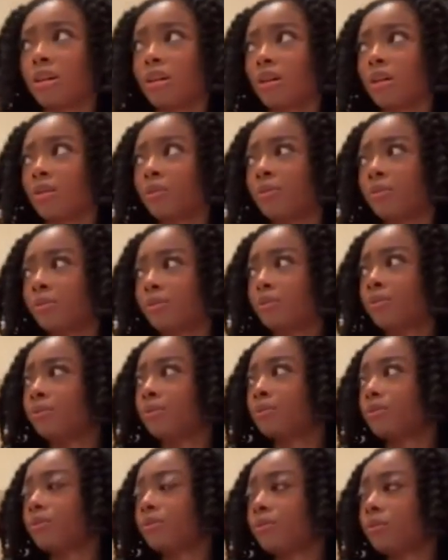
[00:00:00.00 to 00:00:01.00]
What
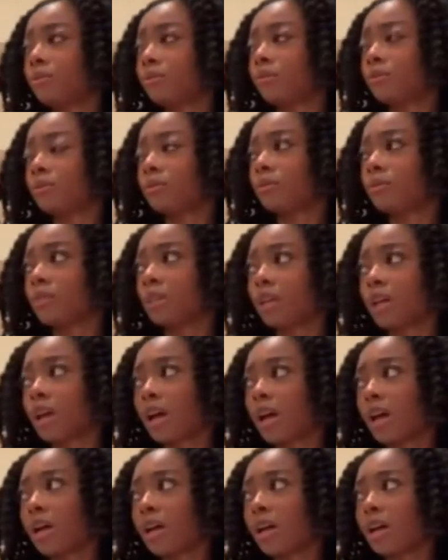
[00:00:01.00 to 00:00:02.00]
blush do you use?
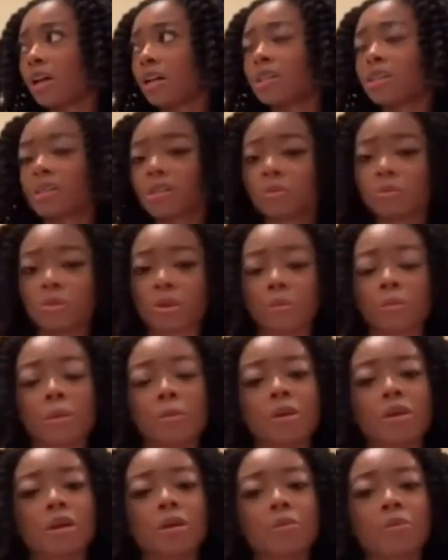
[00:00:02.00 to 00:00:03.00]
I use
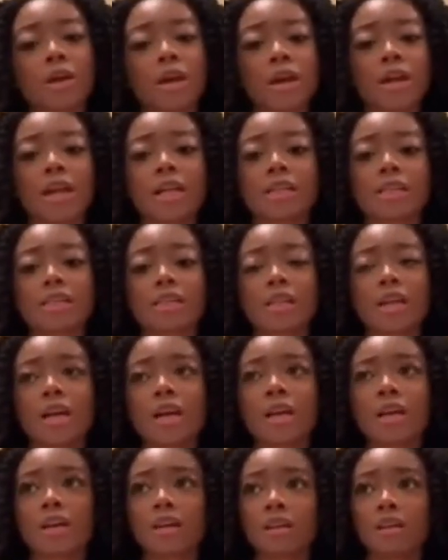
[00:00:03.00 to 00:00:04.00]
one by NARS. I
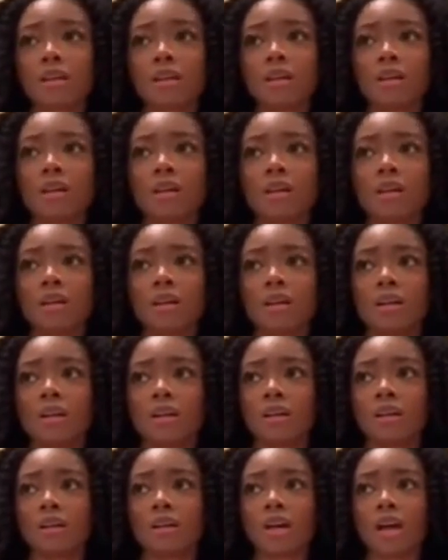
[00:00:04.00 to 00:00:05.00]
forget
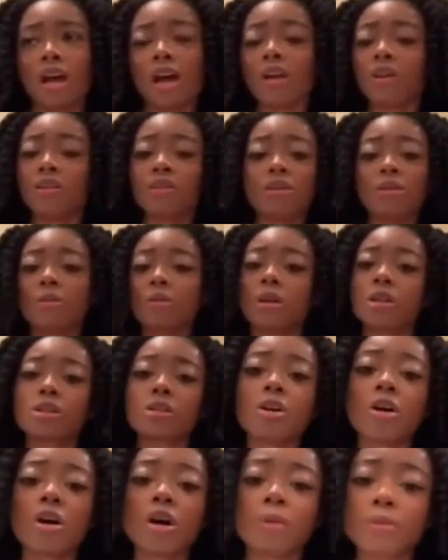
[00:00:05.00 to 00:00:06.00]
what it's
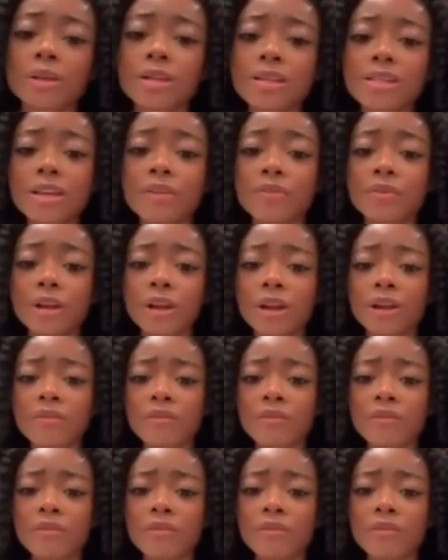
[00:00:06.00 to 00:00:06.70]
called. Um,